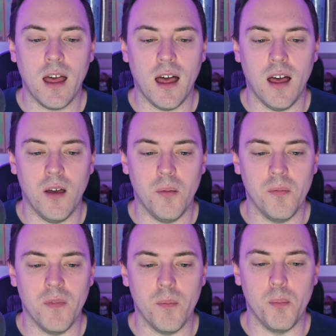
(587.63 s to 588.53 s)

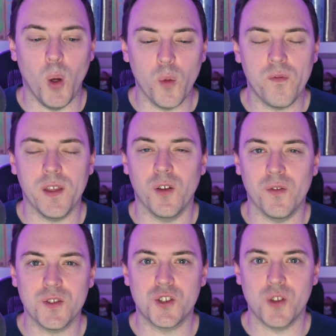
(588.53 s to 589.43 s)
both feel
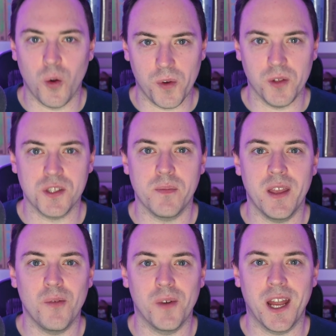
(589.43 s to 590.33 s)
so real to
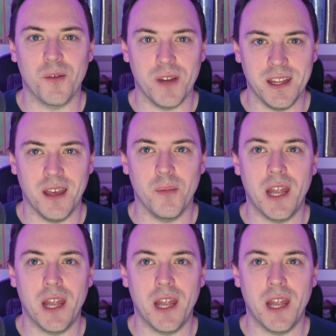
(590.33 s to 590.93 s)
me when I read them.